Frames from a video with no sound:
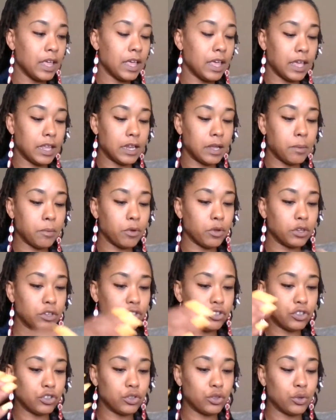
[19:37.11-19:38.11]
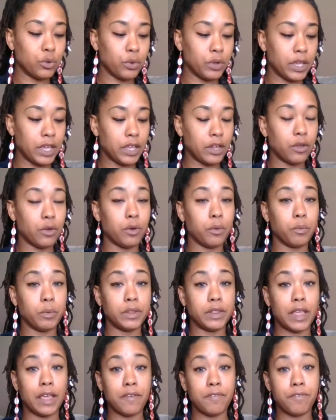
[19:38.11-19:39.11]
and I'm going to just go ahead on
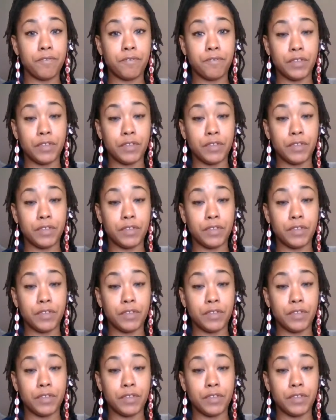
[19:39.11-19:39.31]
with that